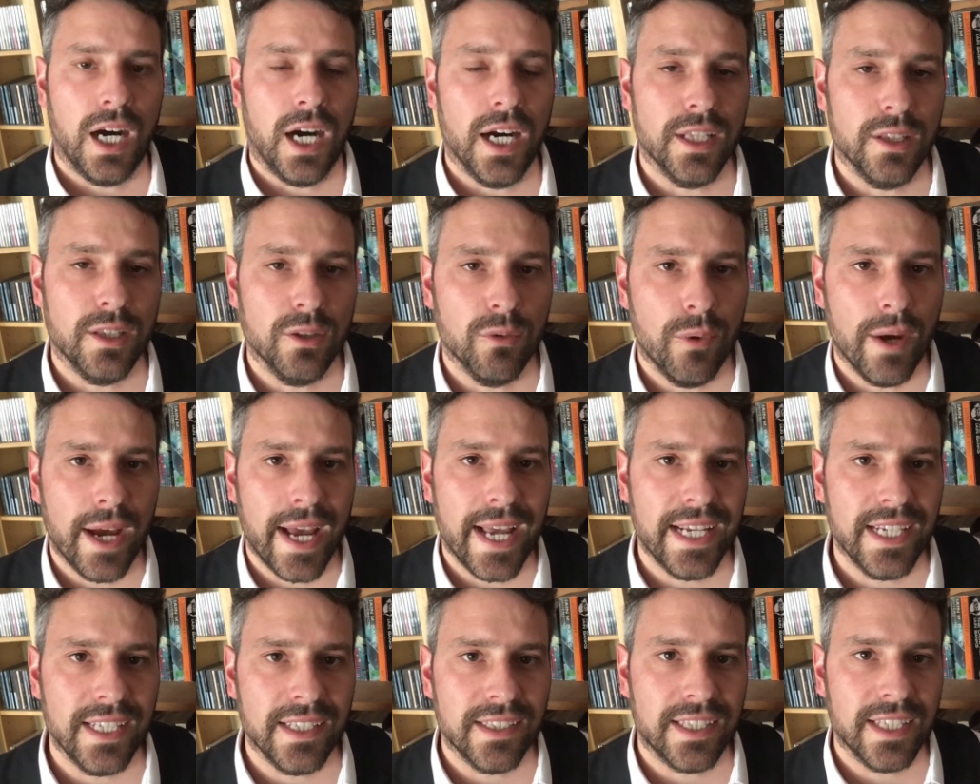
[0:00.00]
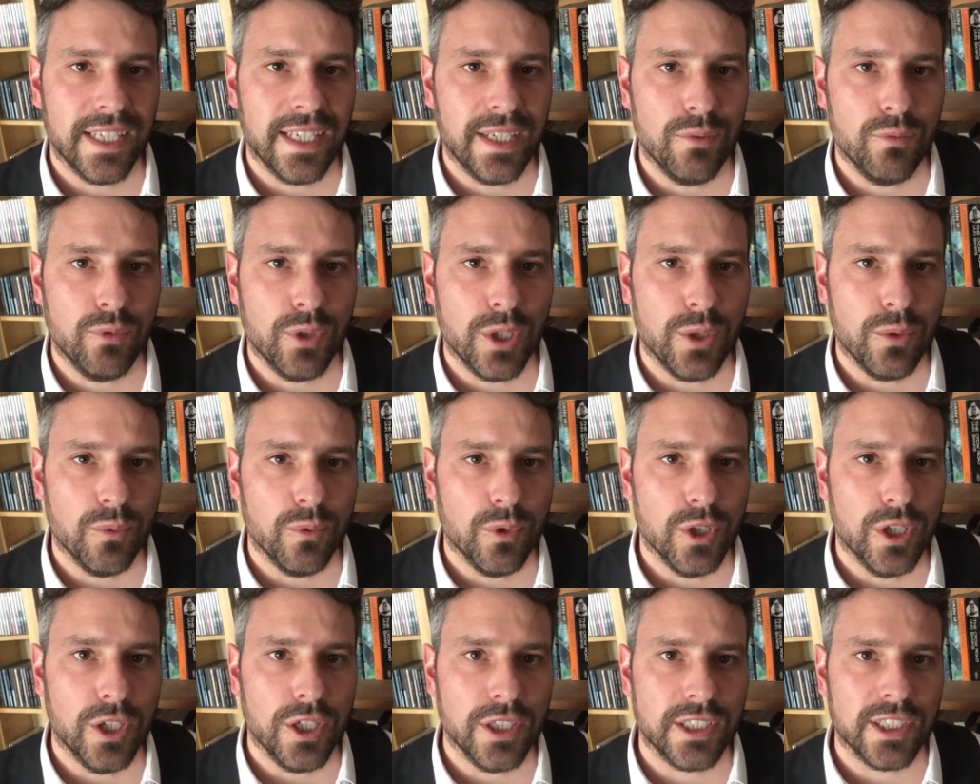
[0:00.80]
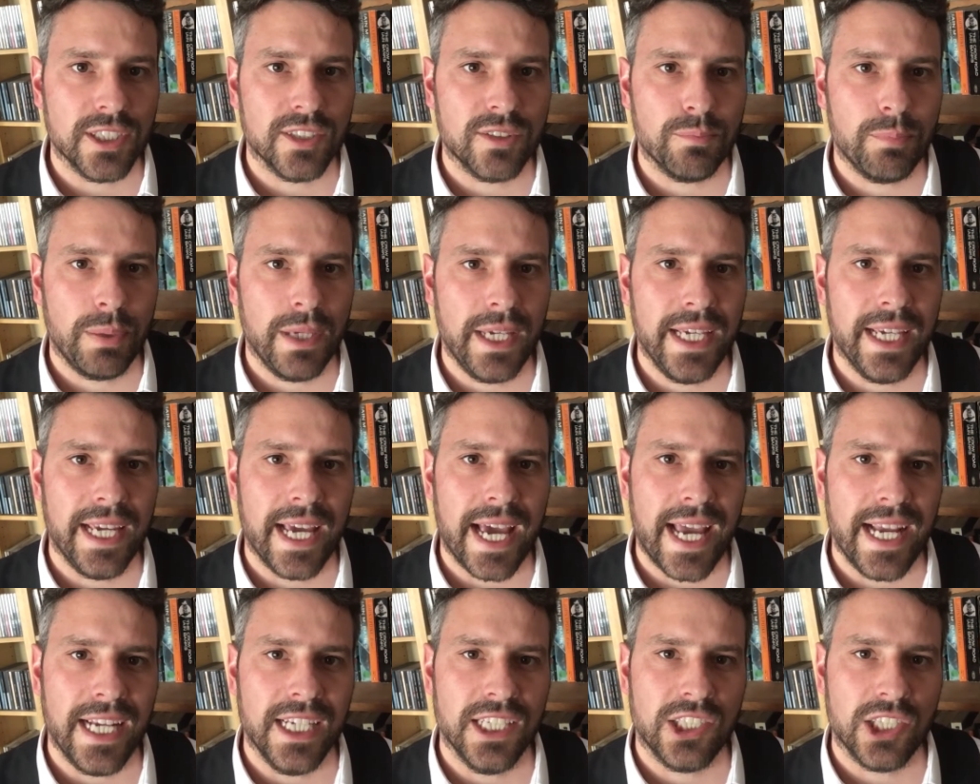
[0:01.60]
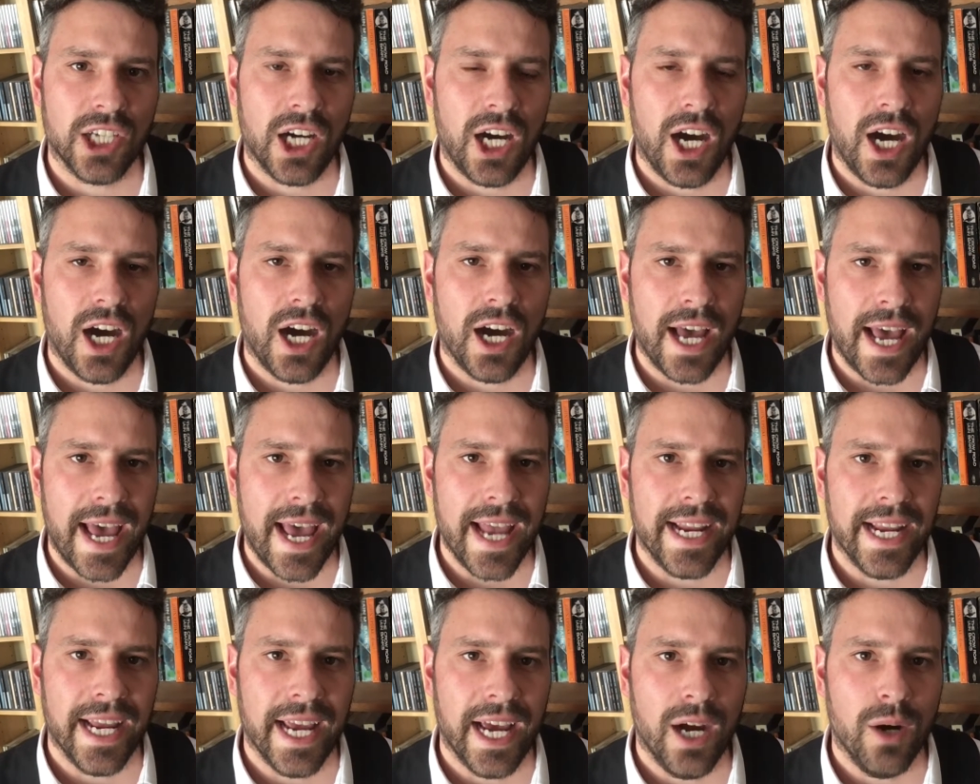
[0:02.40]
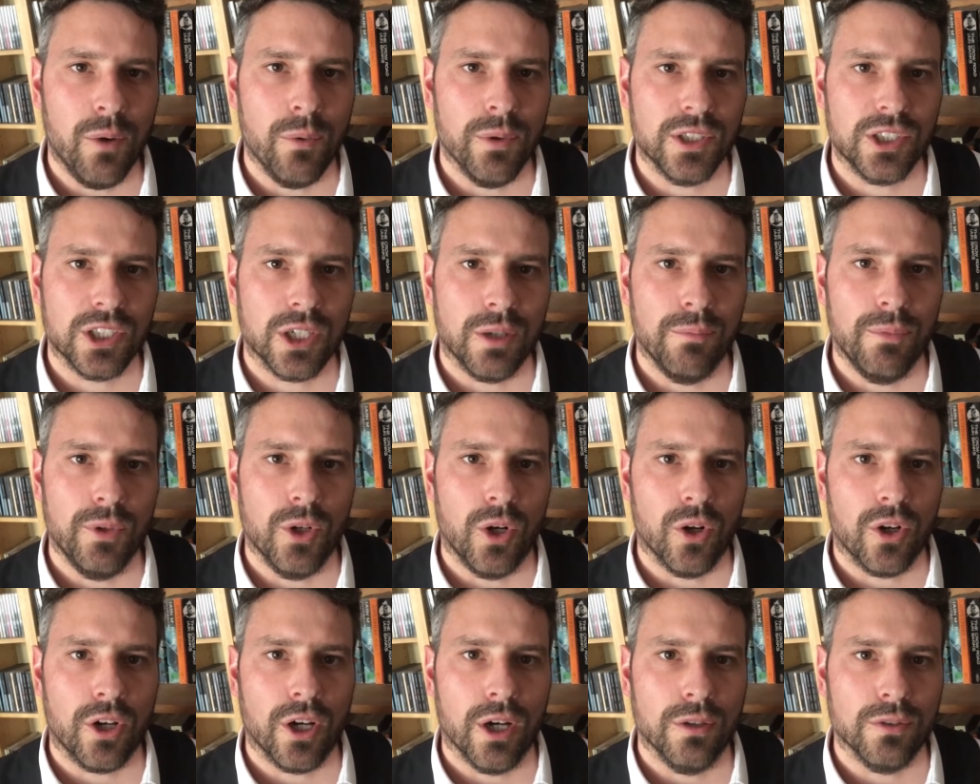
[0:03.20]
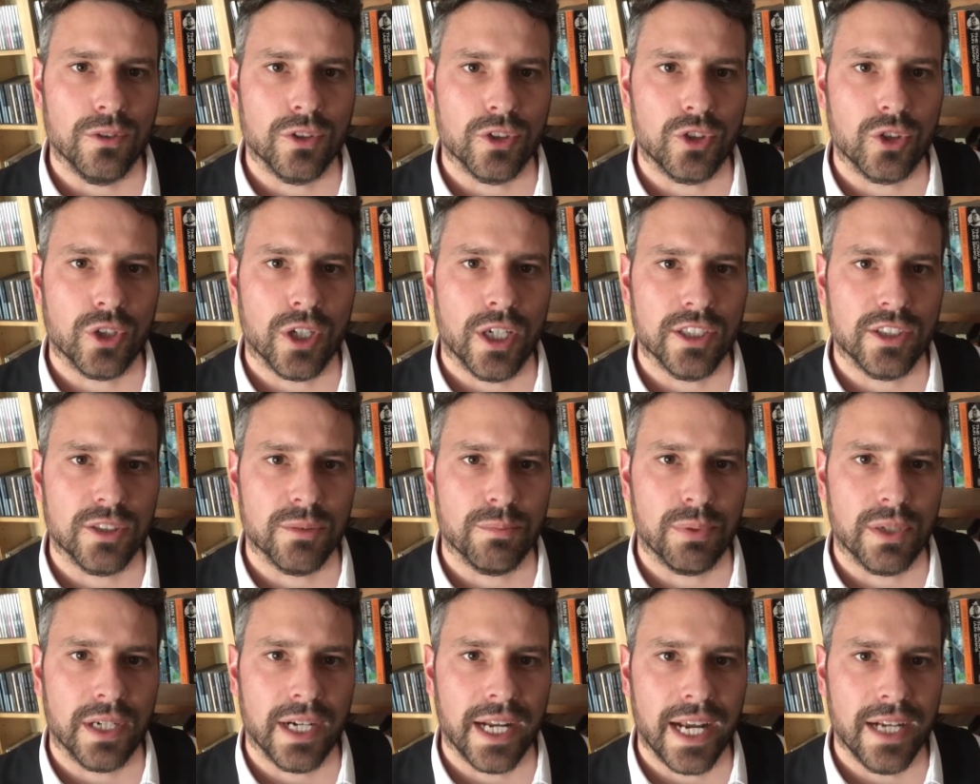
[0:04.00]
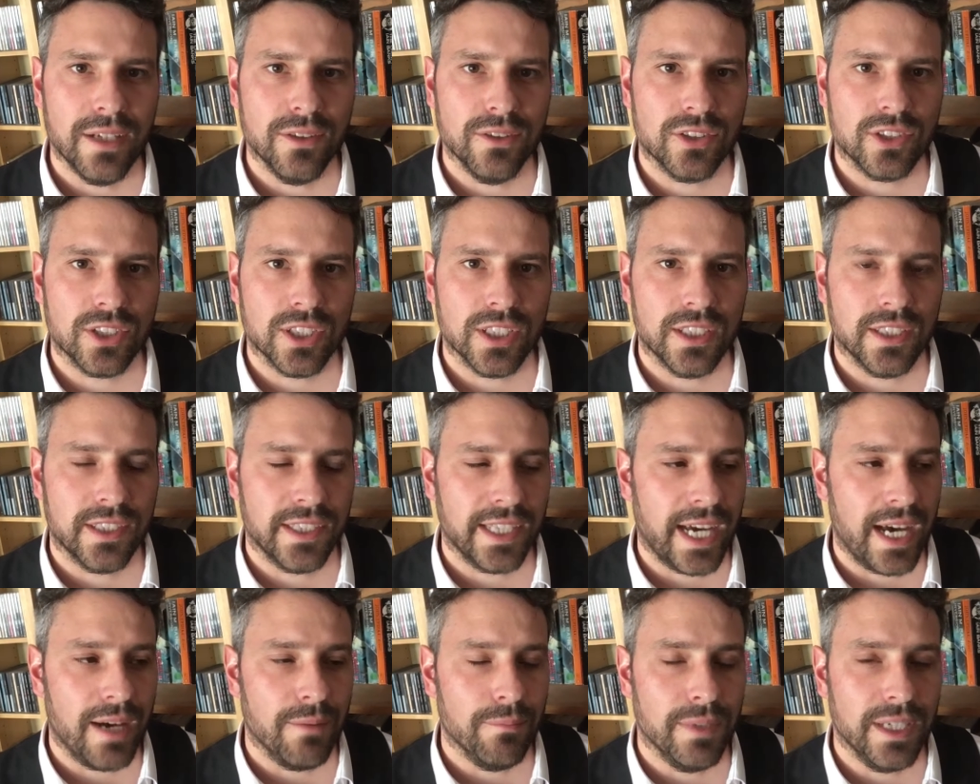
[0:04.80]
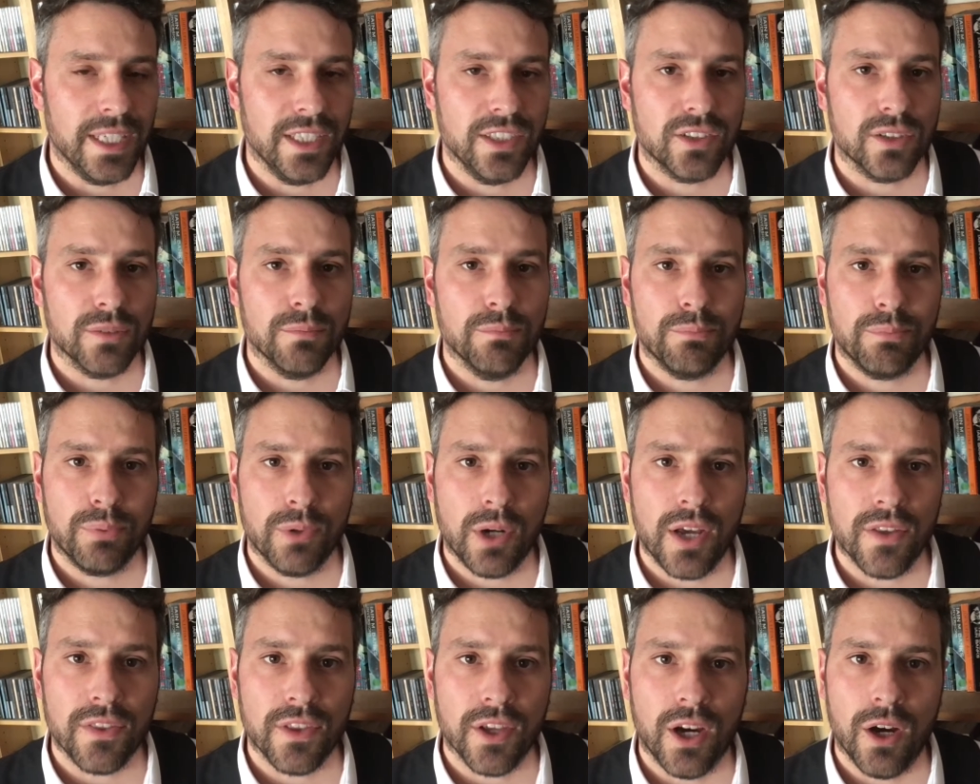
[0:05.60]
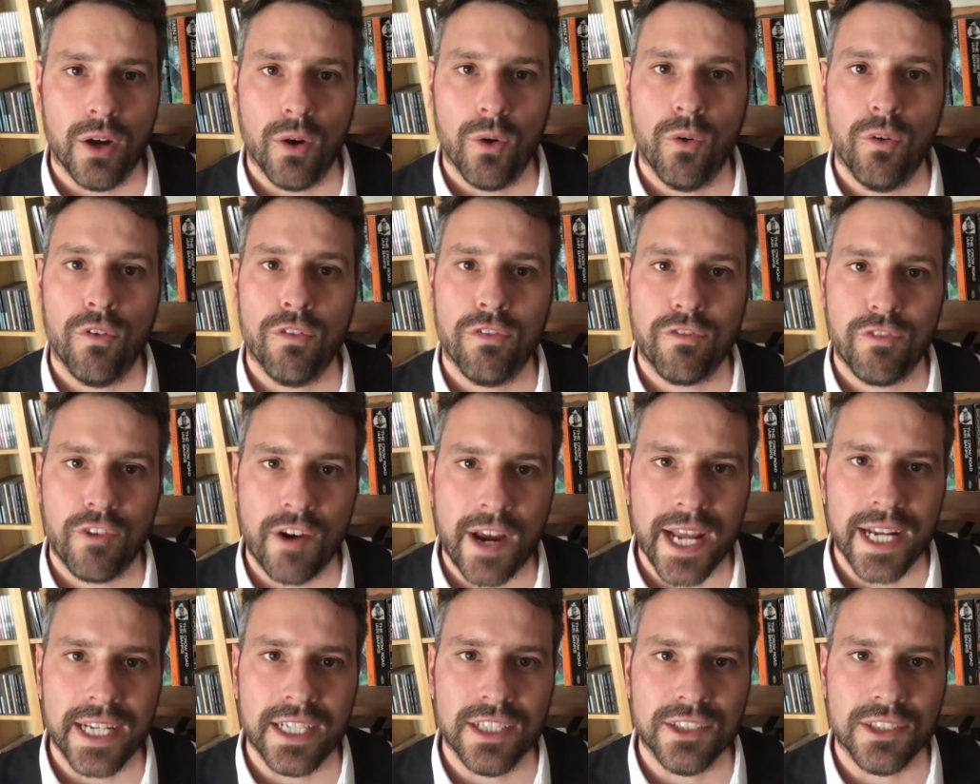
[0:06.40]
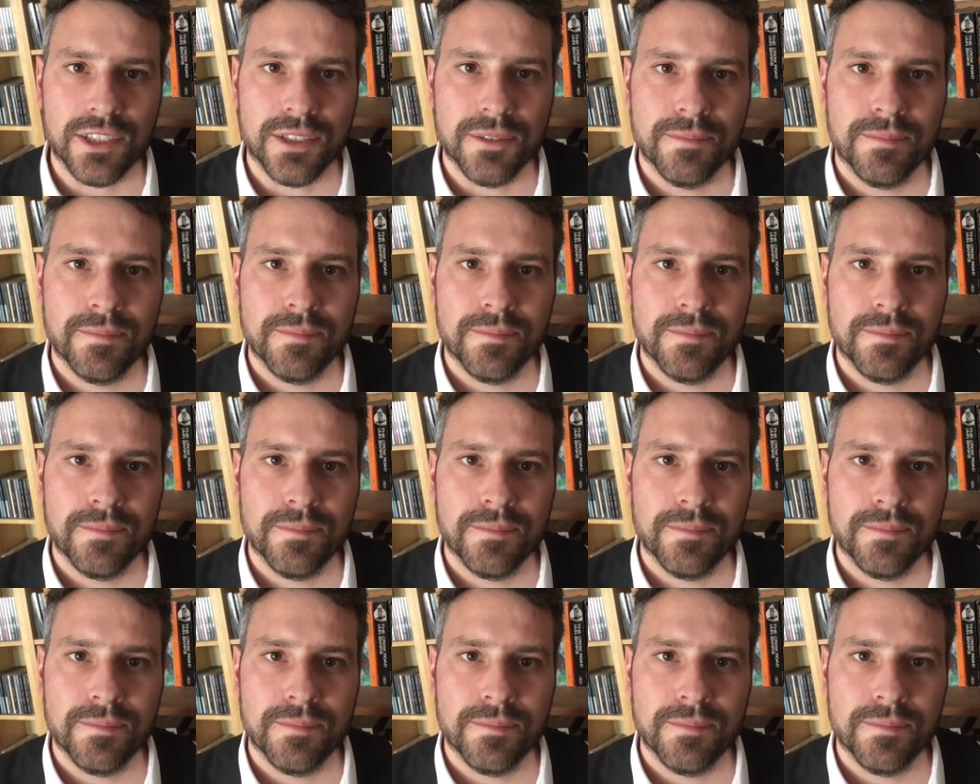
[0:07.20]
Either way, the root word is P-H-R-A-L, which I'm not going to try to pronounce, and that means brother or friend.